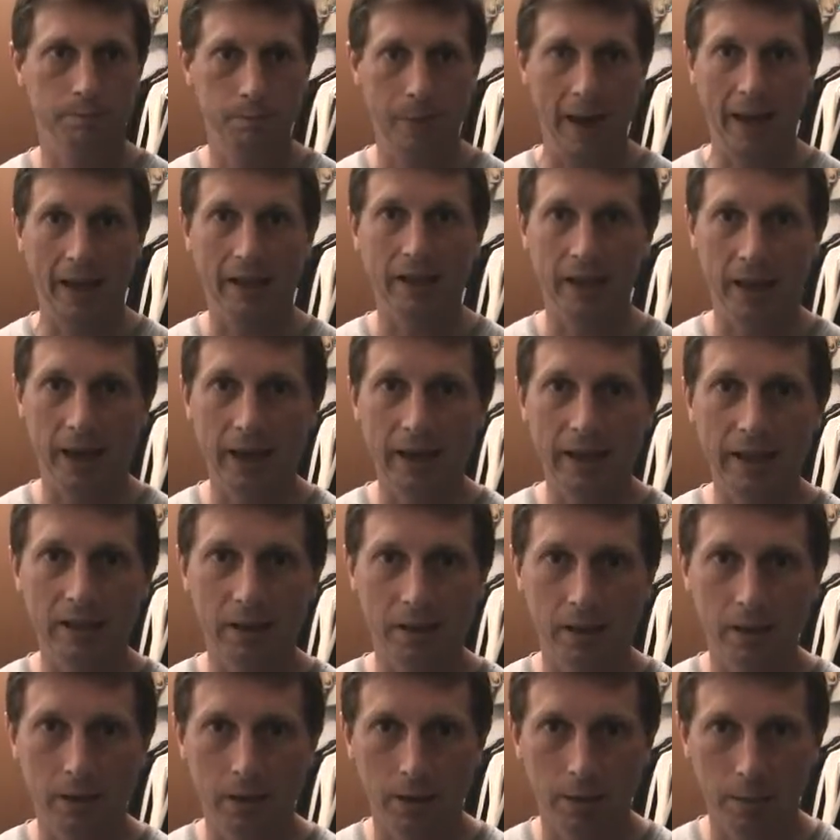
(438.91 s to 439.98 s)
bad
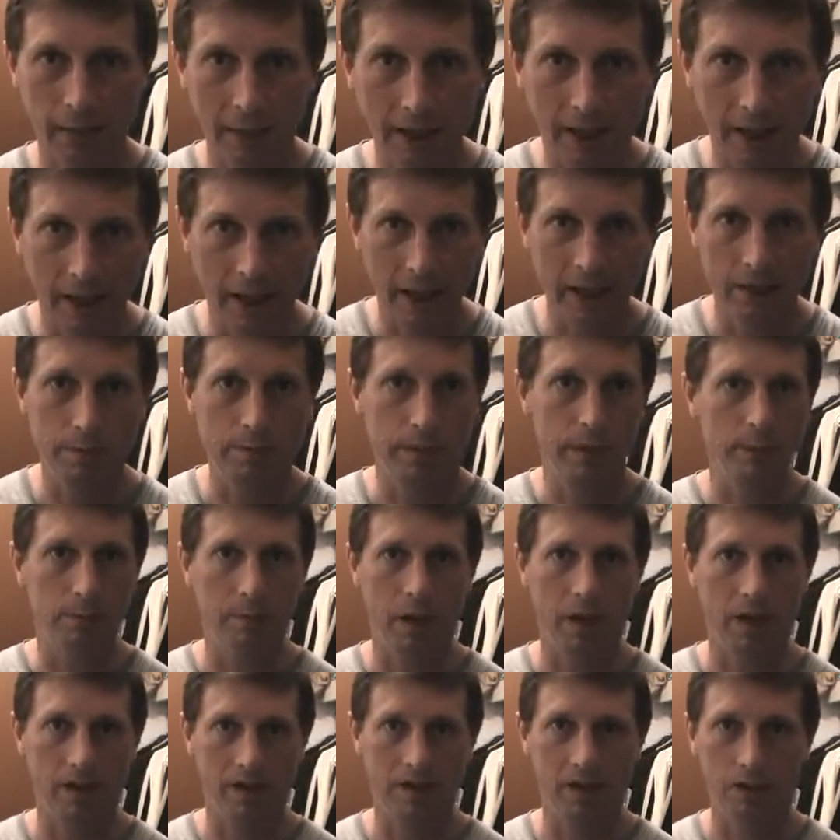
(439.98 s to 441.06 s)
guys, mean guys, mean
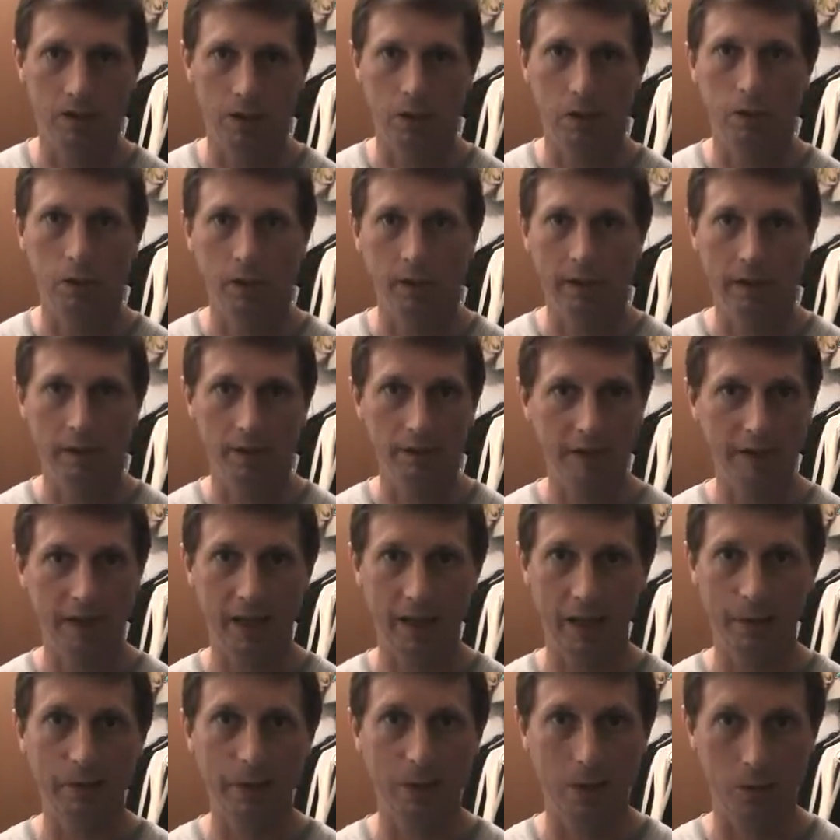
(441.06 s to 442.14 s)
bosses that don't really give a
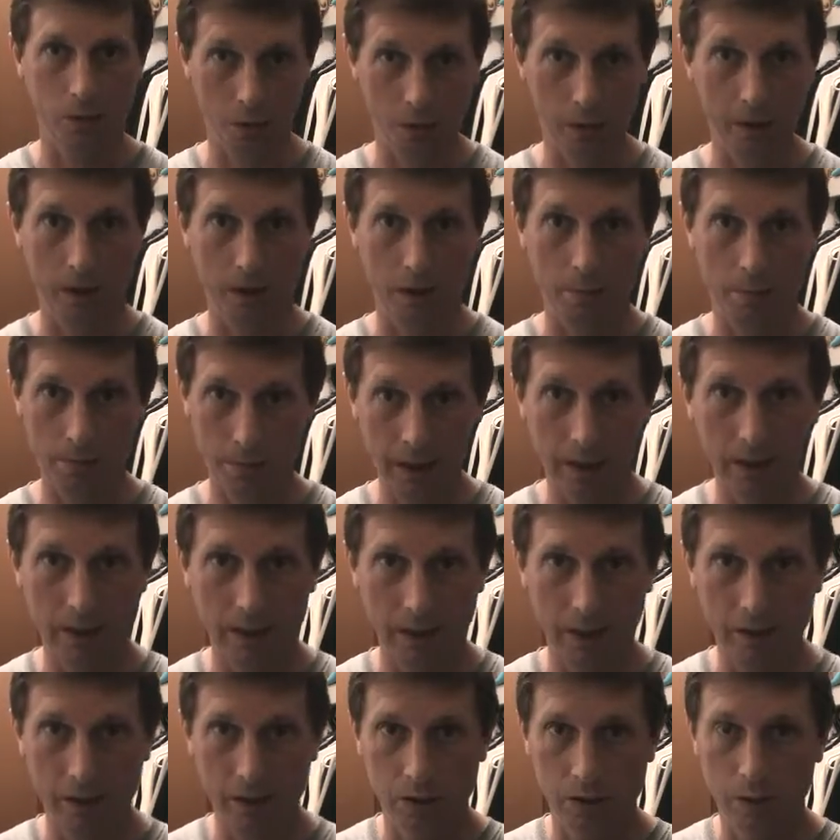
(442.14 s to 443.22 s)
damn and really are mean
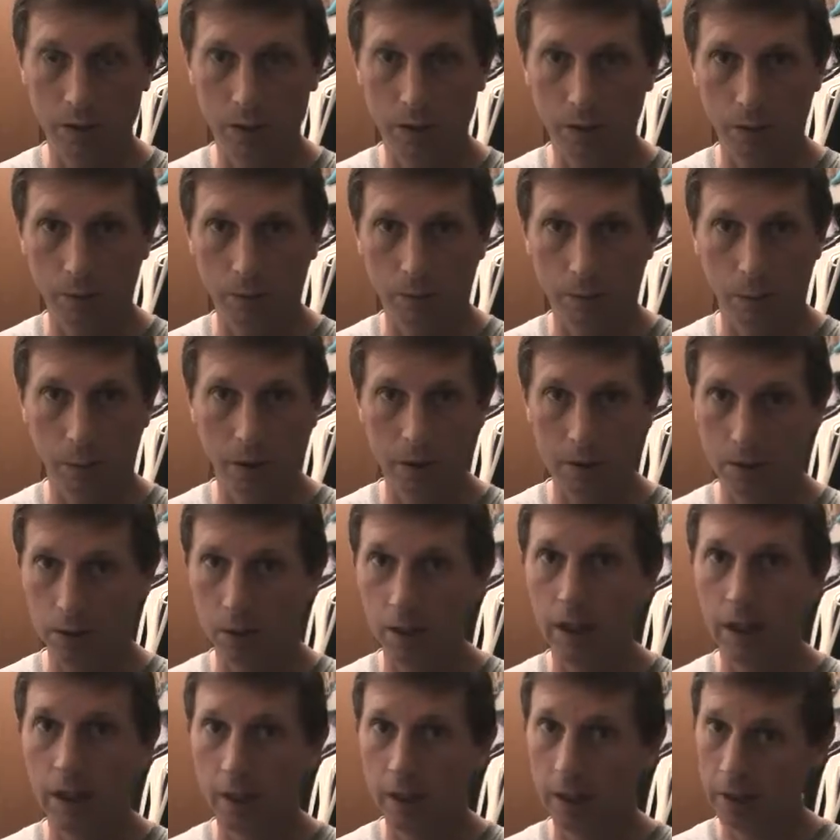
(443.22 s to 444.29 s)
and treat their
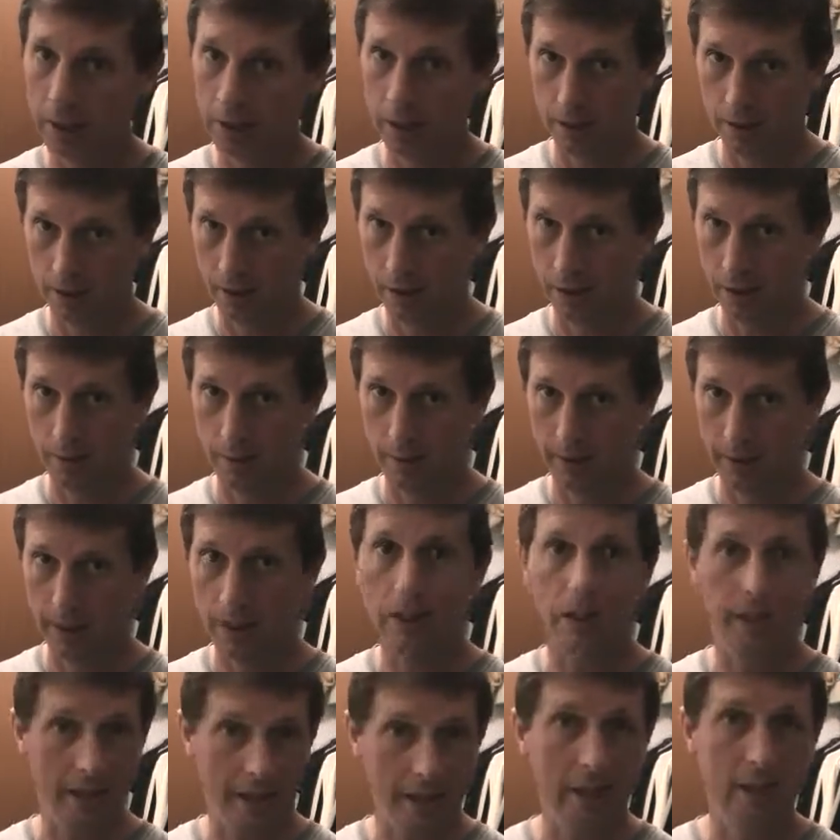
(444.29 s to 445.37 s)
employees they're
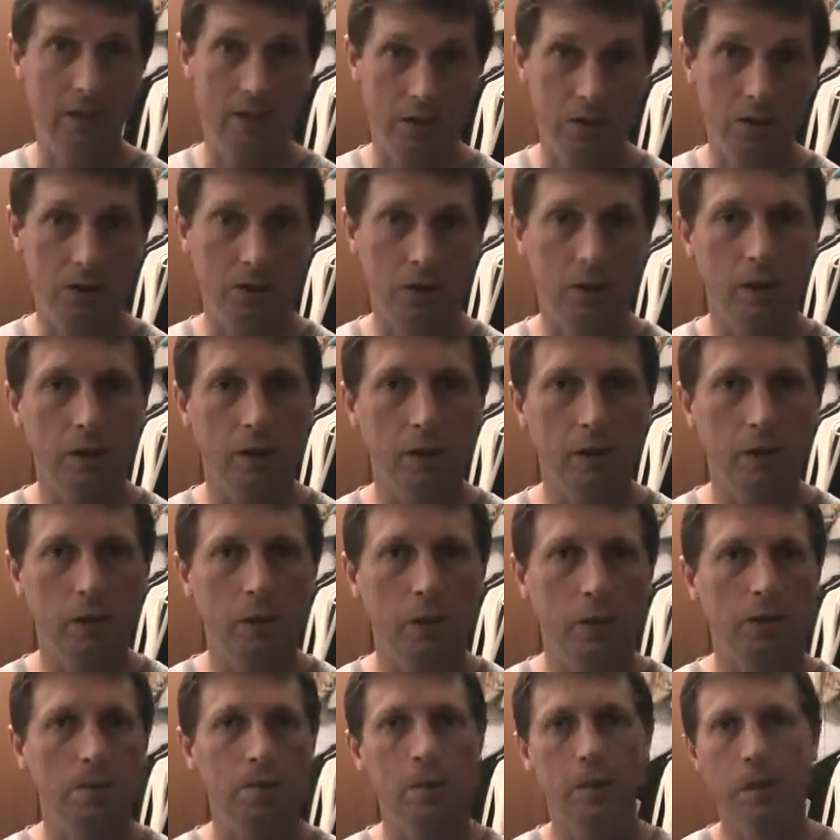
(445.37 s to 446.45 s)
bad? Yes, you certainly
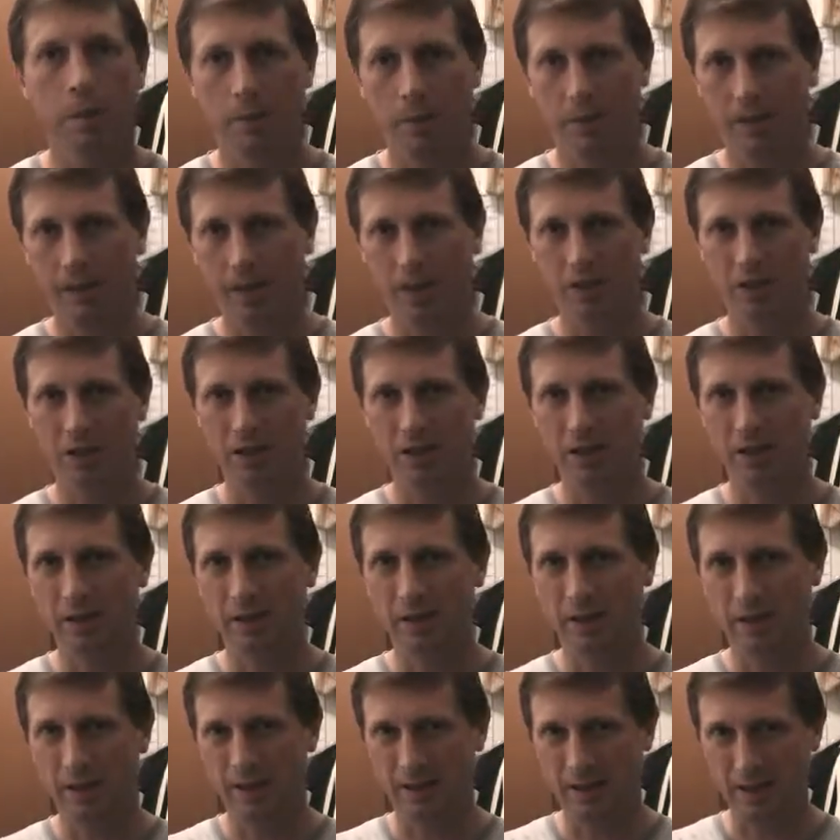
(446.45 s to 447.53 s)
do. But that just
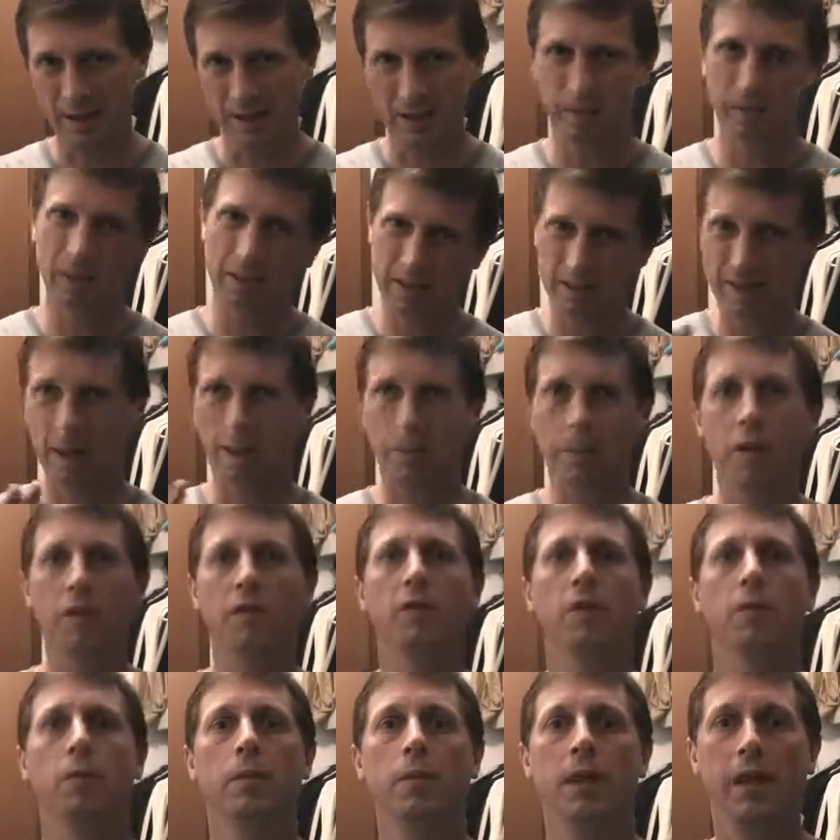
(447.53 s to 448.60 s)
is something separate
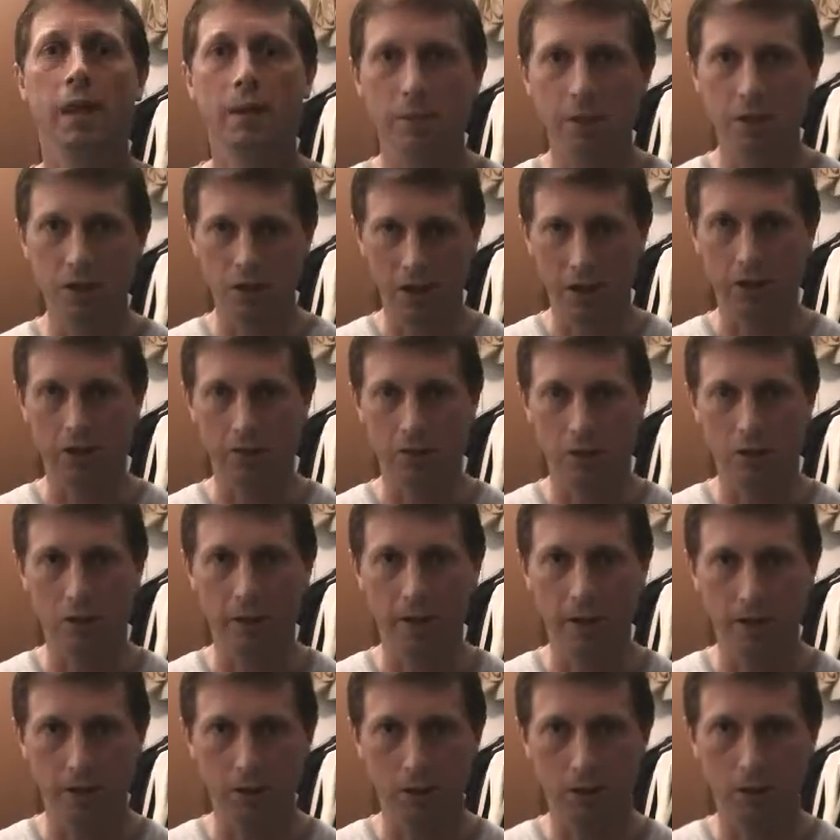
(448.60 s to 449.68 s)
from the image that I was
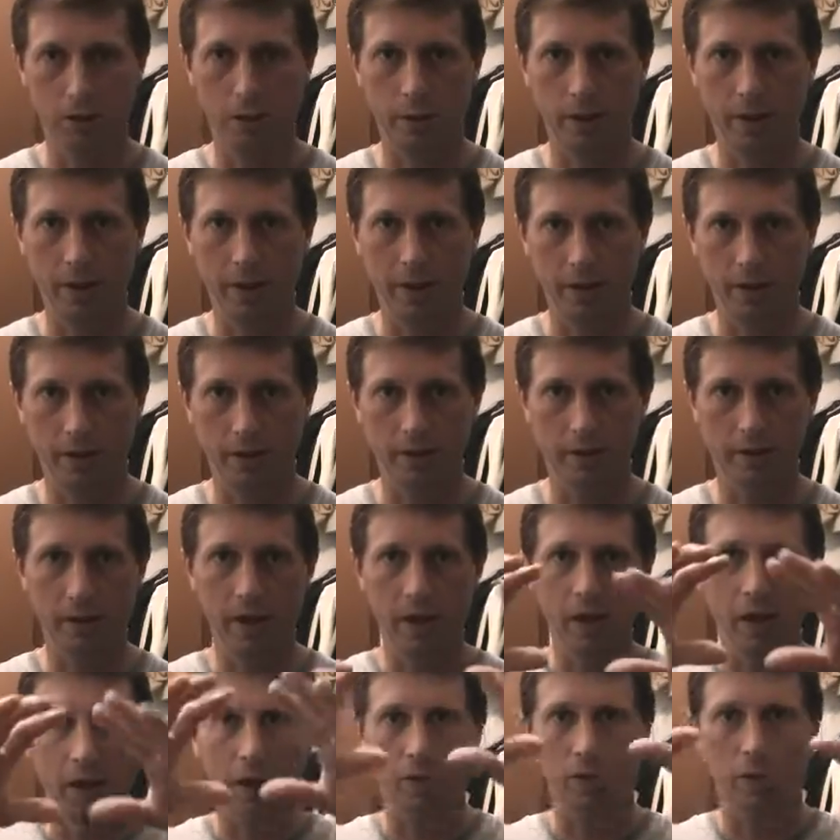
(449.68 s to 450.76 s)
trying to create of
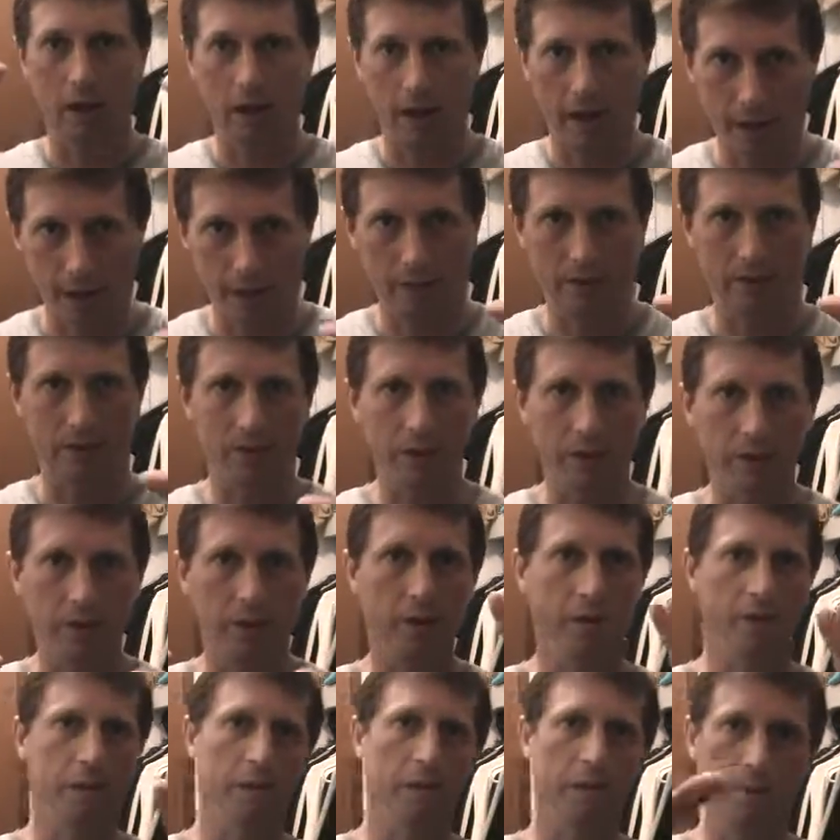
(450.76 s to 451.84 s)
how it's
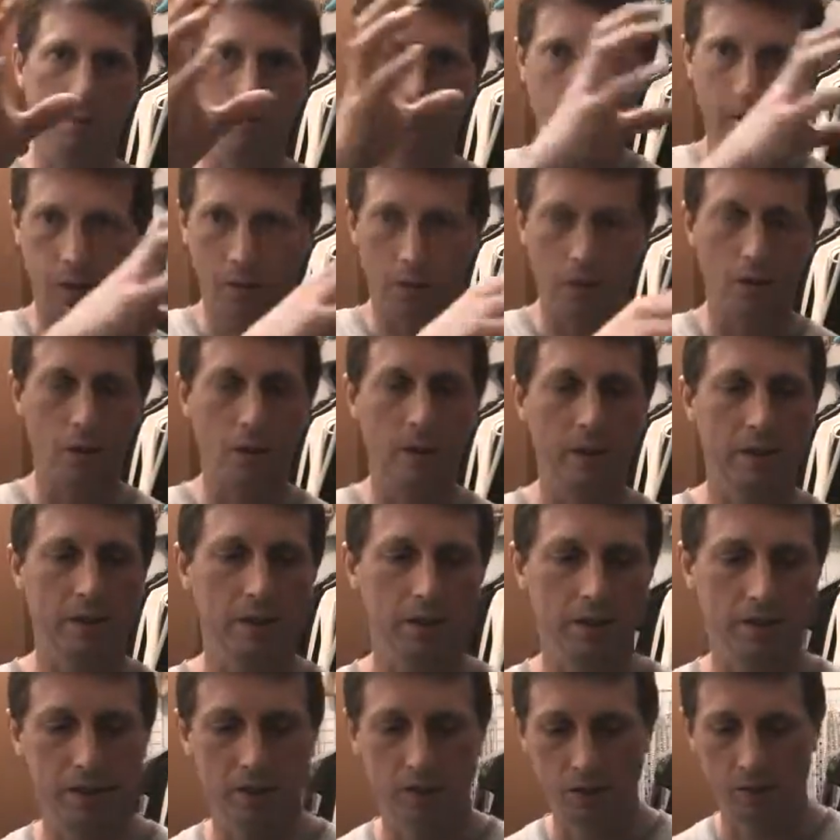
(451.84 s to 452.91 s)
different from the
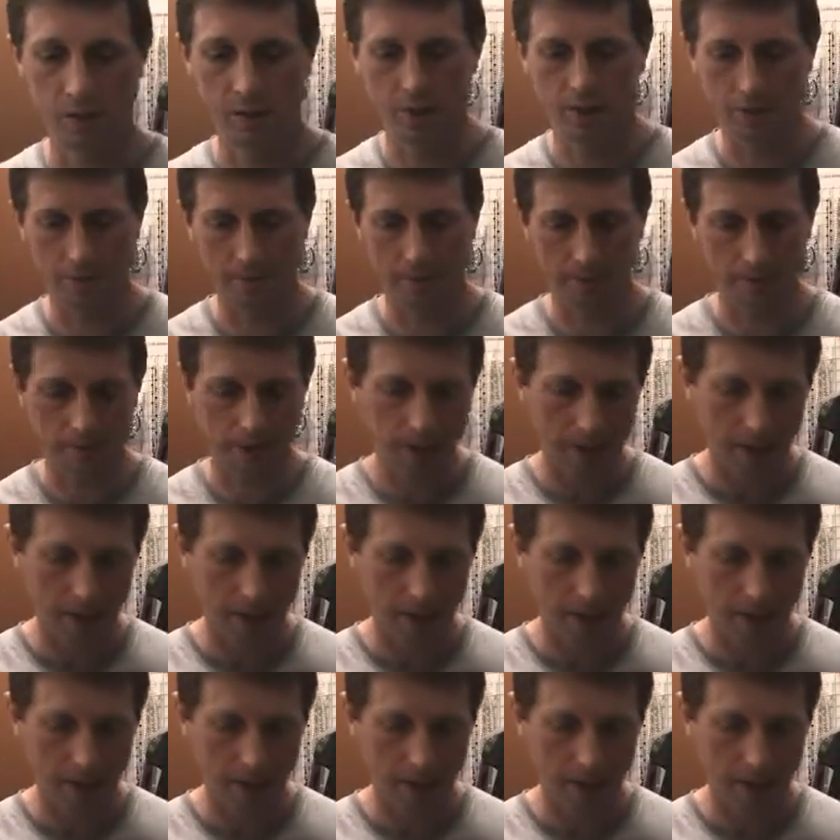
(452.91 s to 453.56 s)
Western situation.